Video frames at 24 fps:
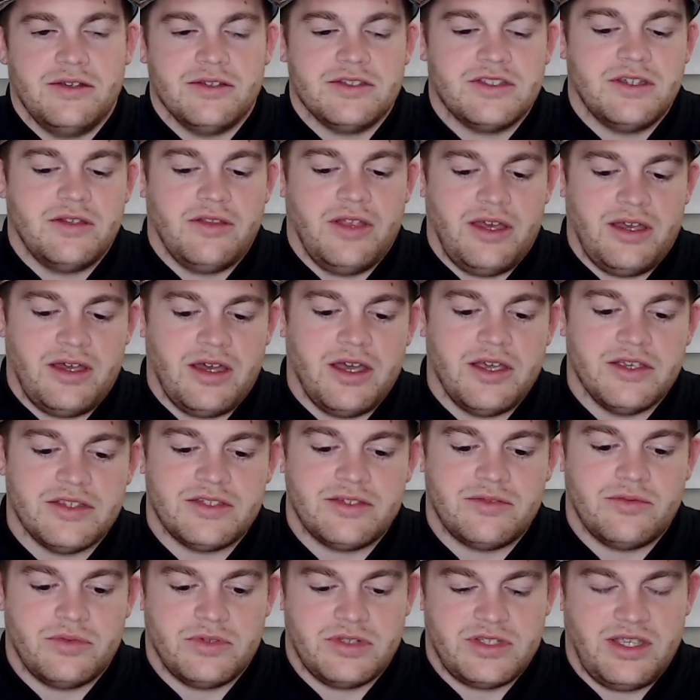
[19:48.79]
So like
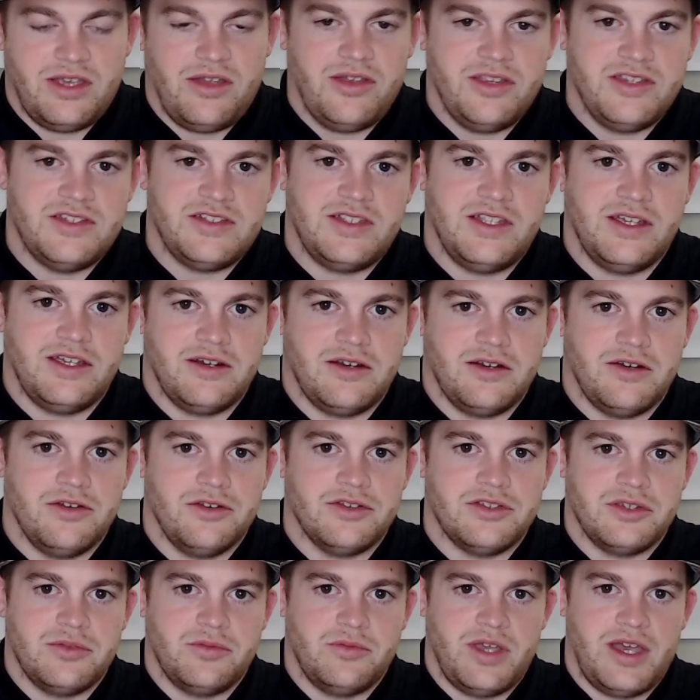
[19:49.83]
us, we're selling
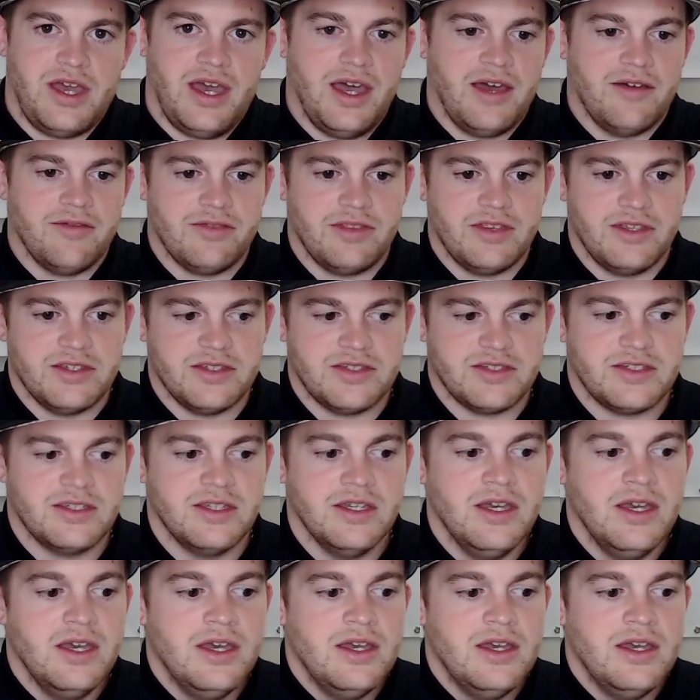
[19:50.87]
stickers, and we have this